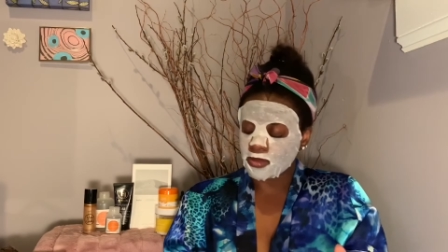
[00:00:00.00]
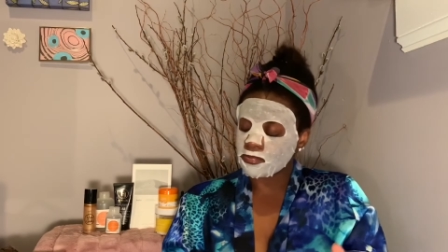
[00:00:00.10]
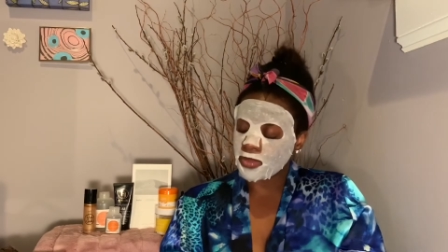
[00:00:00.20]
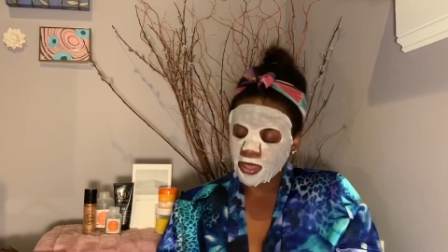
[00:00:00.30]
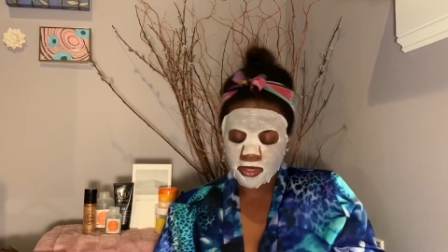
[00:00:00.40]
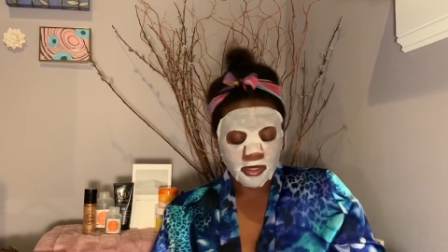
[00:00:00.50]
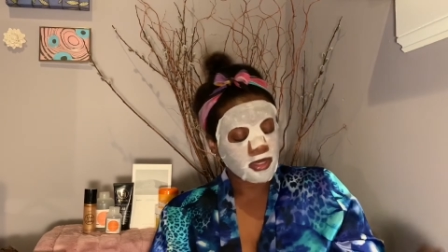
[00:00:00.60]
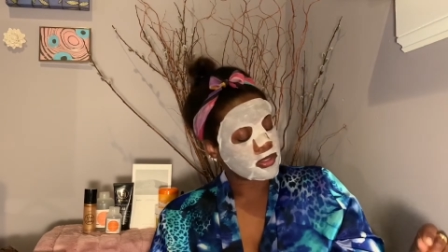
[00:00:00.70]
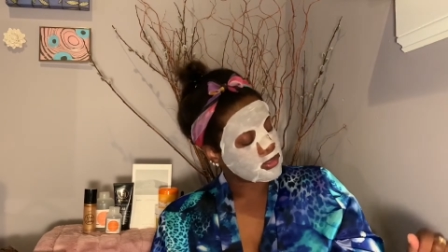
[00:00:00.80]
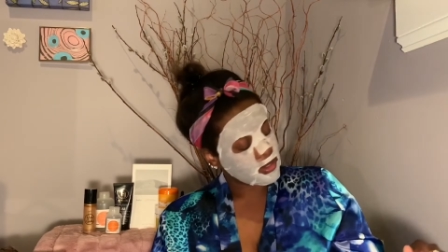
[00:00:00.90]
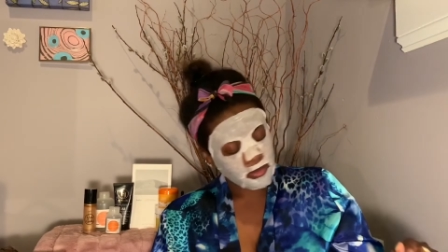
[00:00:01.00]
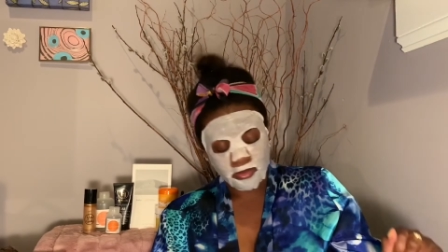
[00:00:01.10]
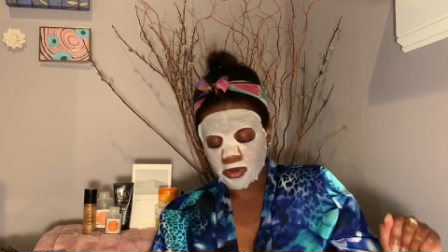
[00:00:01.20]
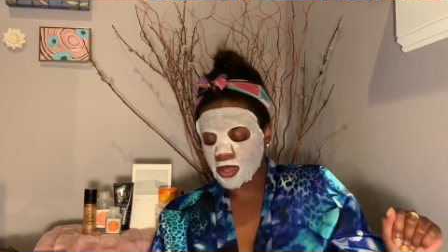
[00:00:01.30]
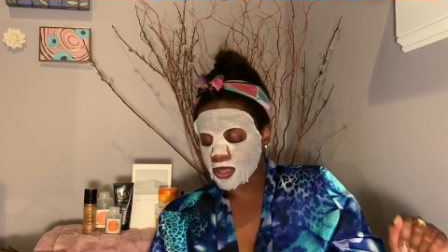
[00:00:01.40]
back and
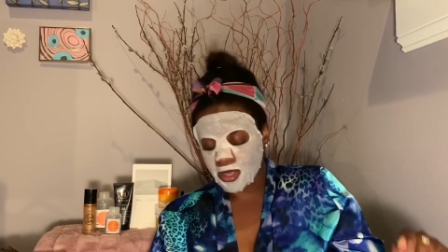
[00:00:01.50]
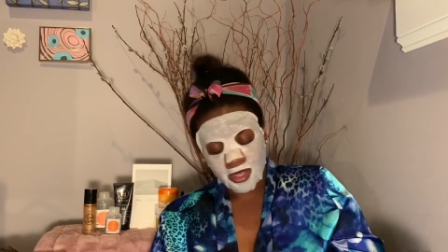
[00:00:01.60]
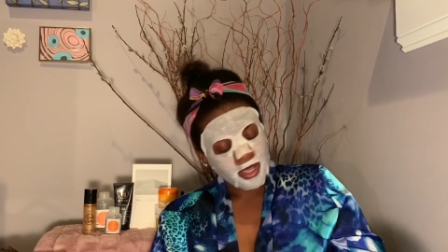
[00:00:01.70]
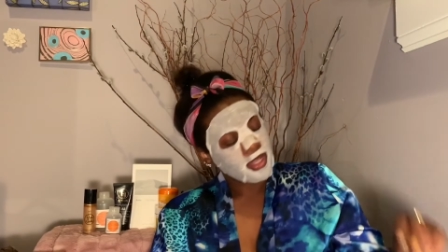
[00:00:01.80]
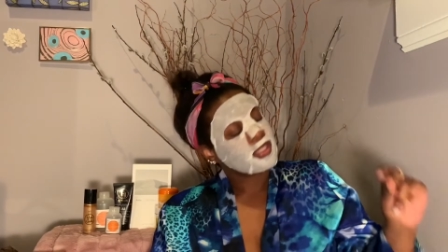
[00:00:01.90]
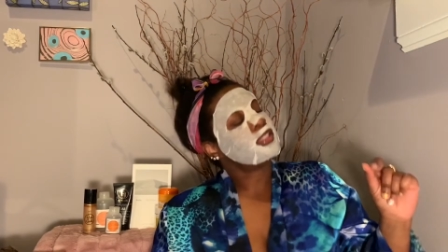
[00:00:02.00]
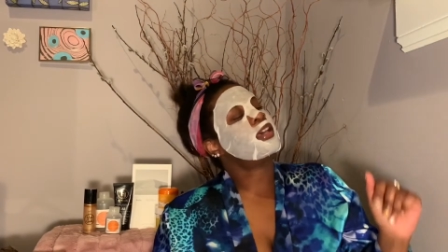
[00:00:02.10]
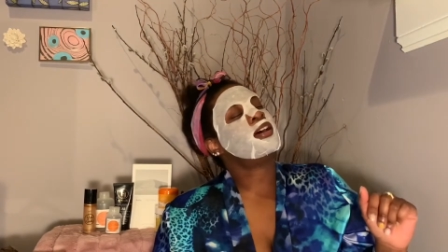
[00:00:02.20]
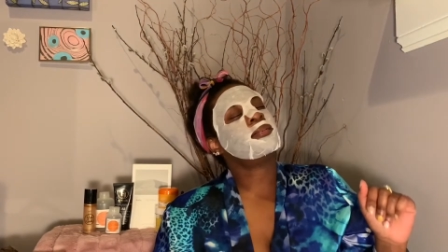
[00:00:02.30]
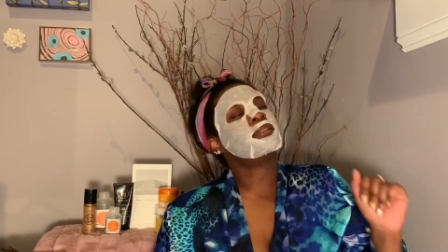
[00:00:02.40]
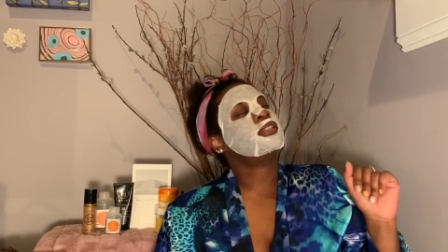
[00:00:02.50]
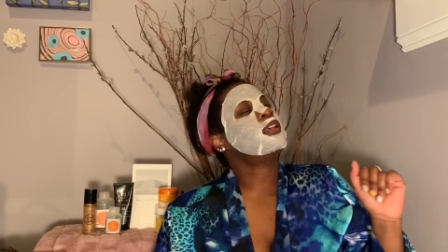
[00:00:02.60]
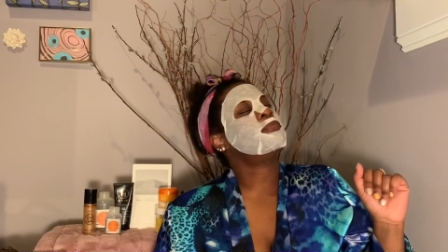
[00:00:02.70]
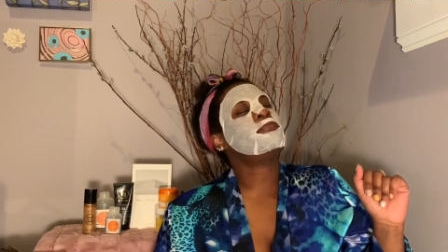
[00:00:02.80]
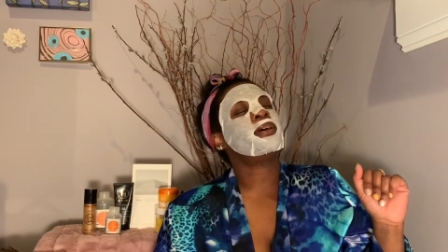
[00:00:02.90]
unwind. Time to
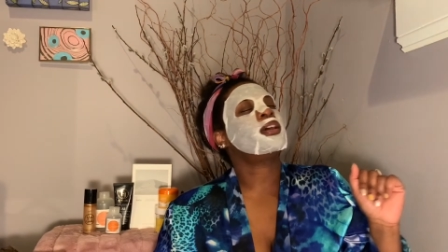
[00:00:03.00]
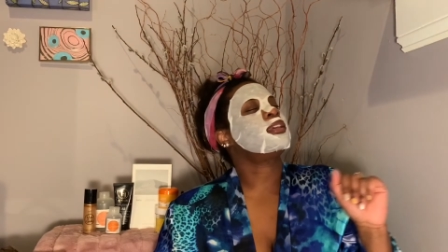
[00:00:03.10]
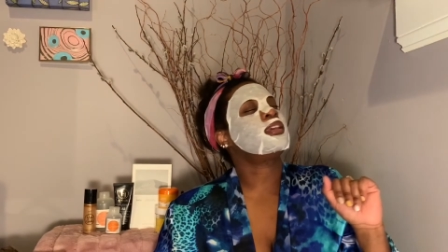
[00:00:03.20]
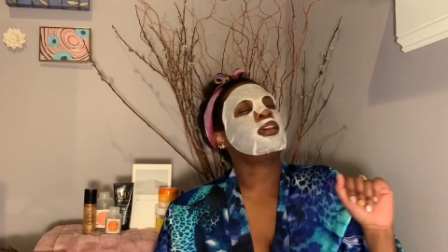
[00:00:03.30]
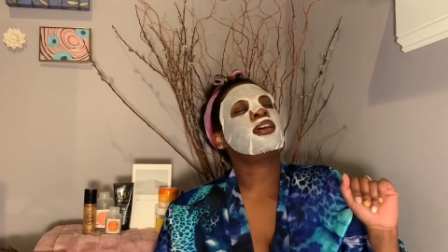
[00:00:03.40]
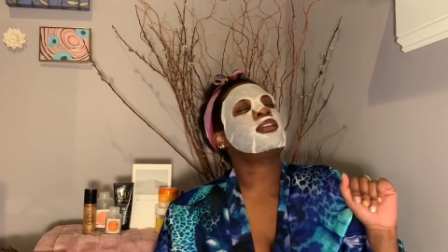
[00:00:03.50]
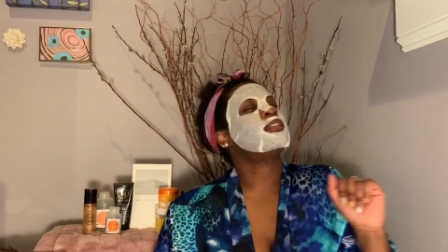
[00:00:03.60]
sit back and